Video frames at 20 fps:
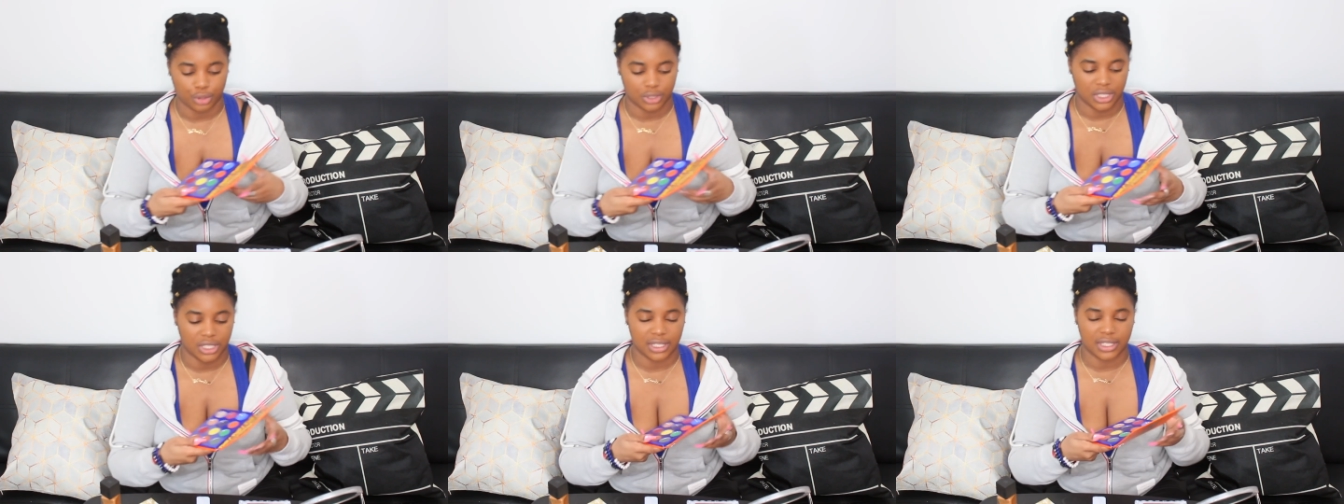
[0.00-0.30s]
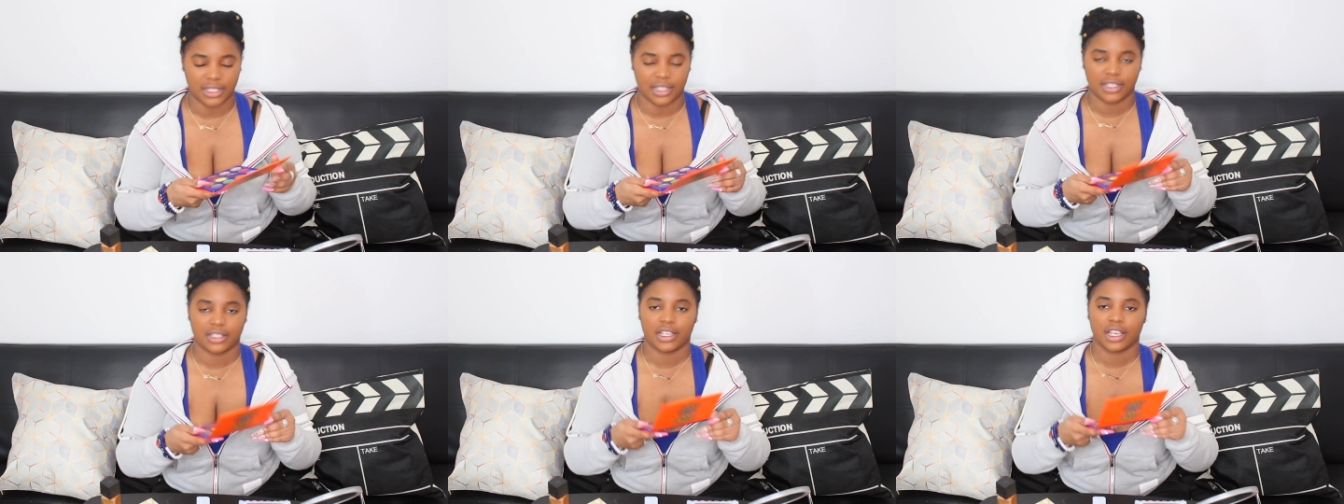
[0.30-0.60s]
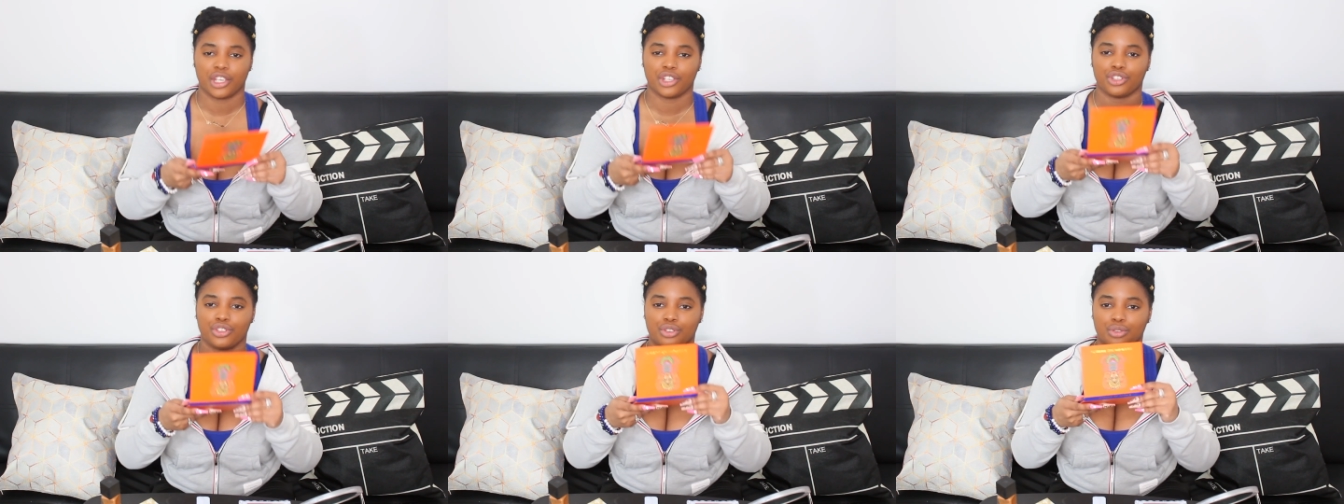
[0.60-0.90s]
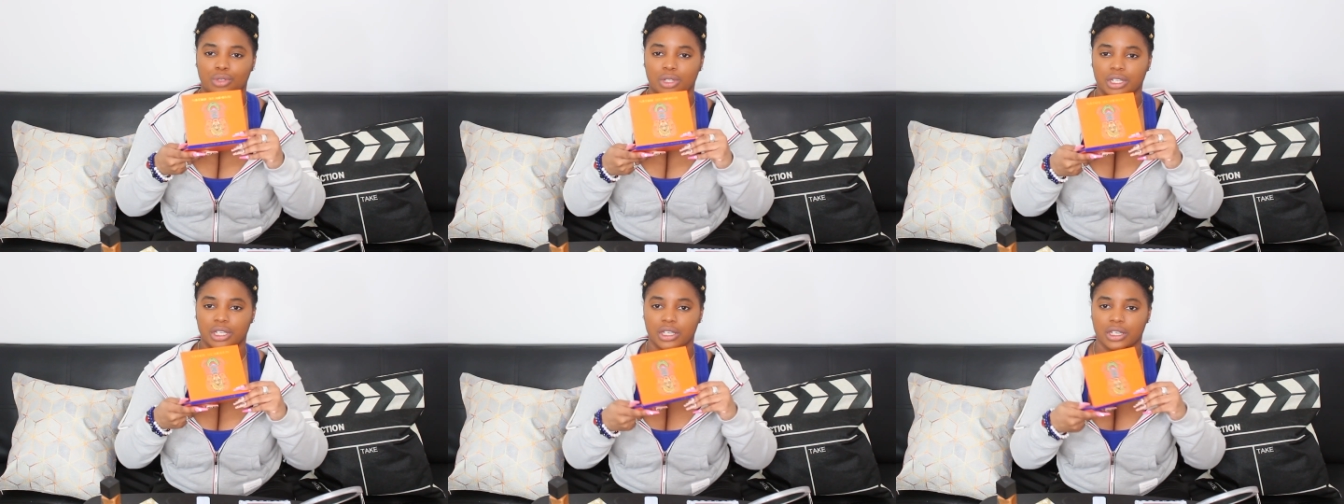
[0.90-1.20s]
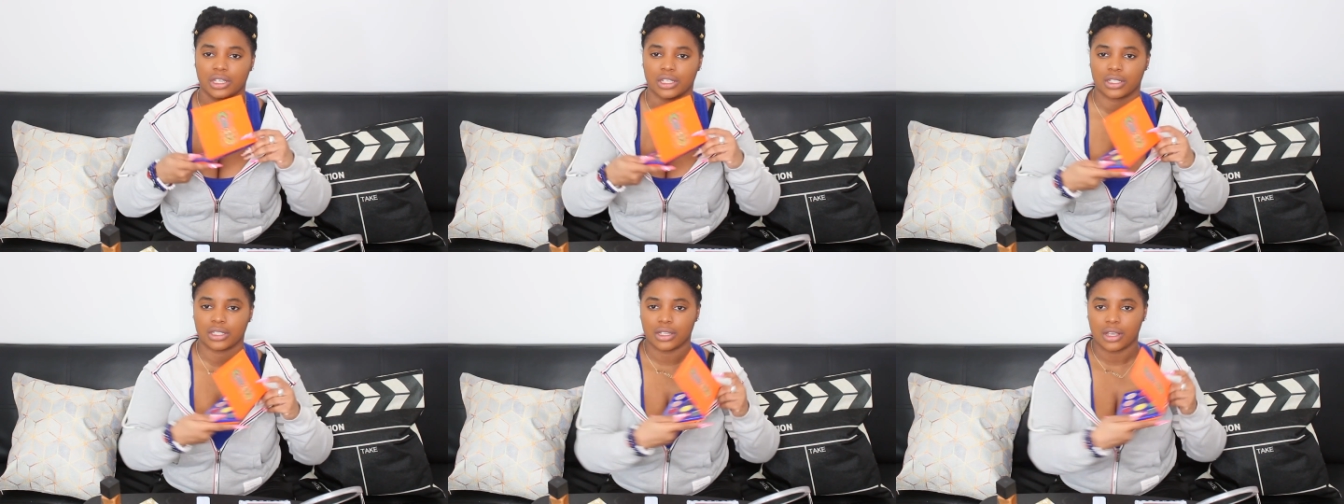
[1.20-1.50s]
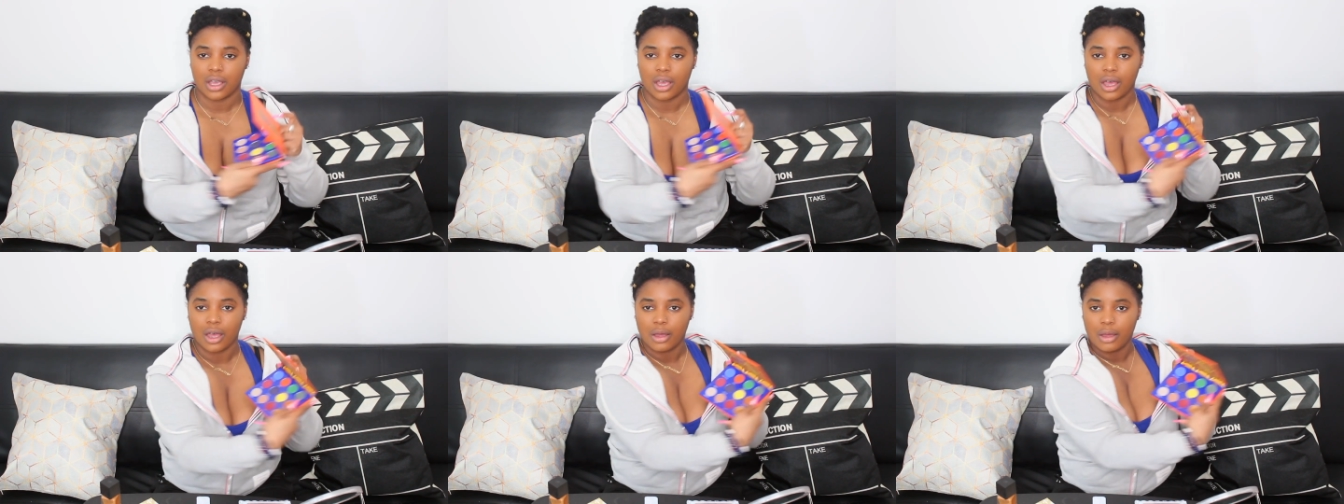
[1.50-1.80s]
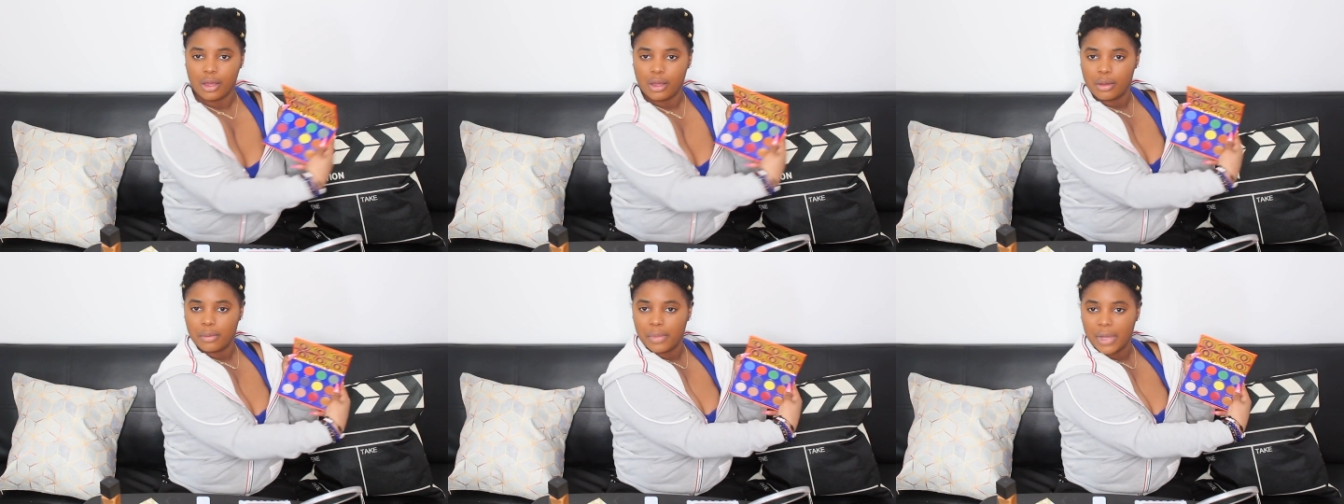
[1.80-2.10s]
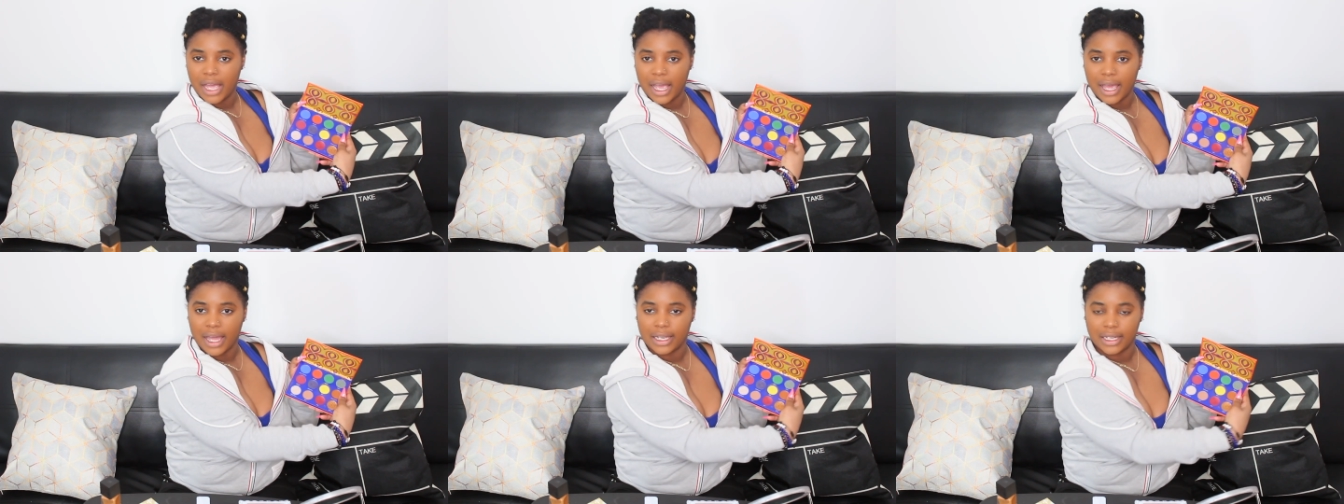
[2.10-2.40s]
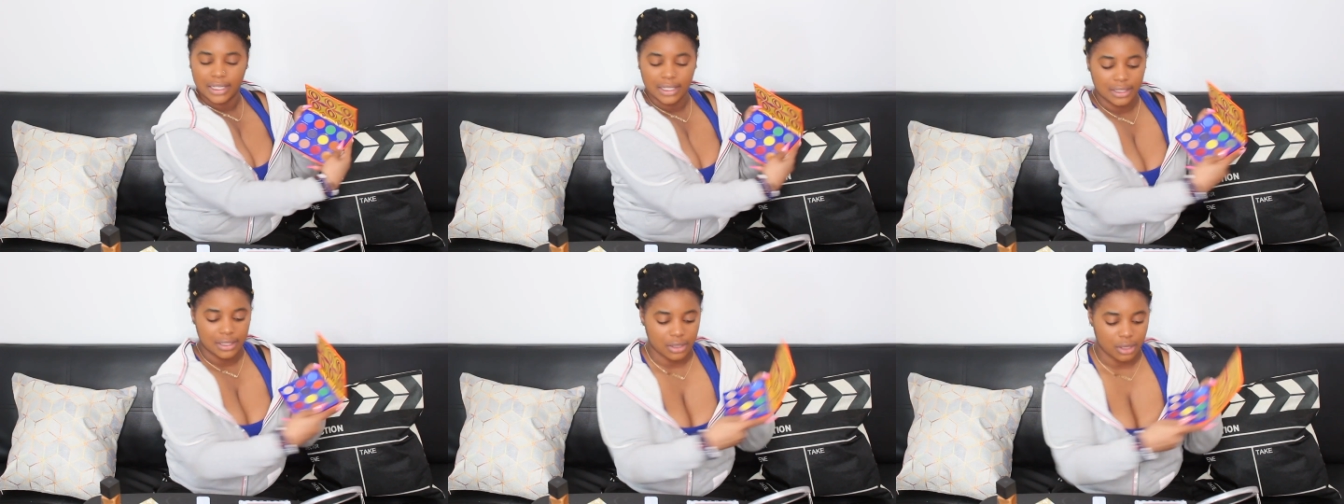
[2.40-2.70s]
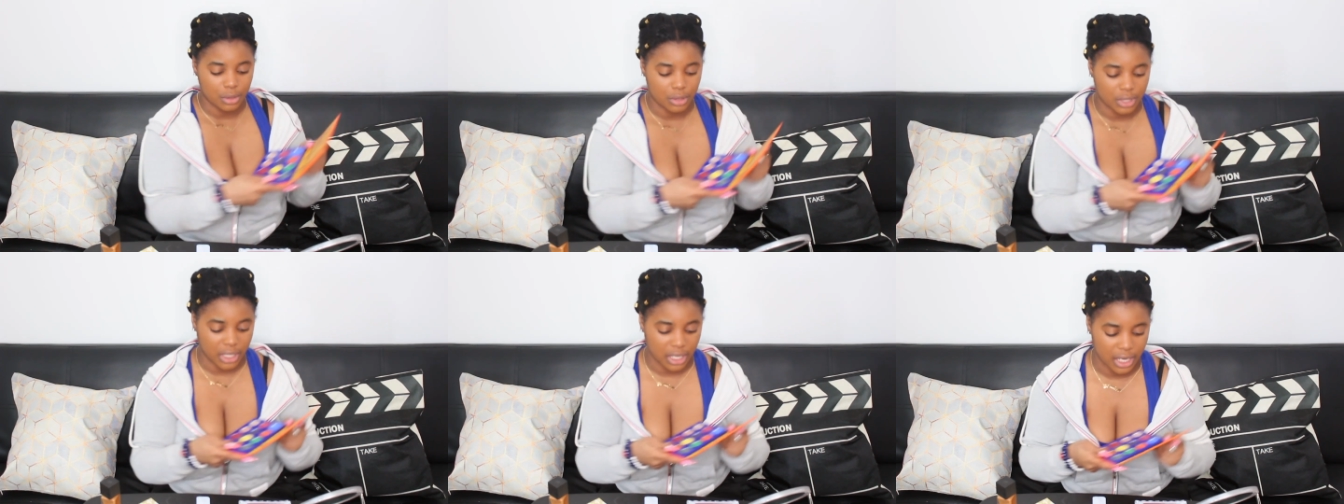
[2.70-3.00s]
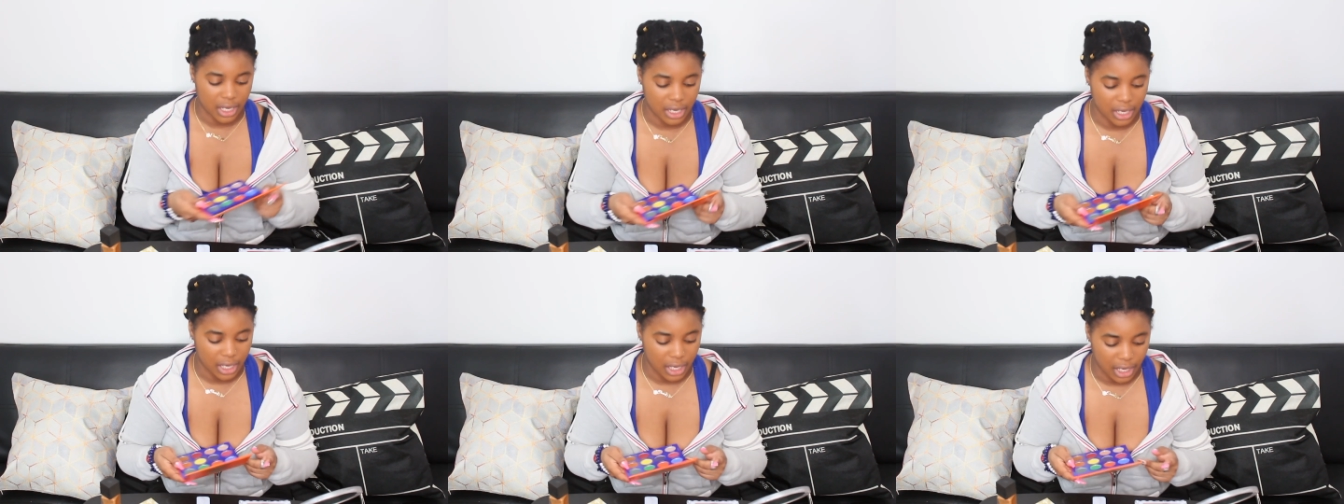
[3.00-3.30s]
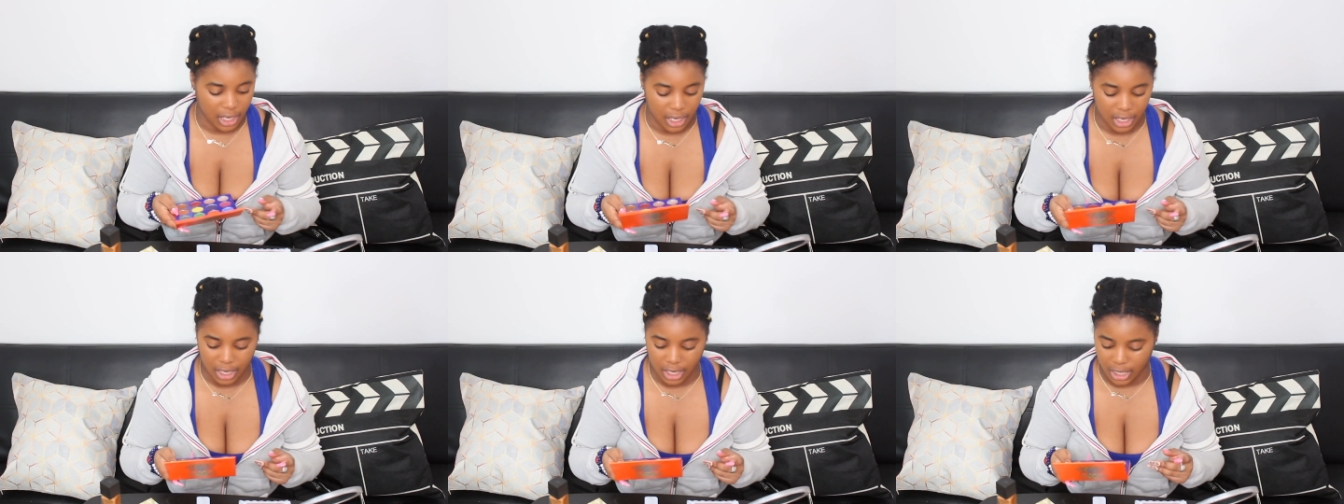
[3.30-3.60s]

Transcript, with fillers: this is a Juvia's palette, okay?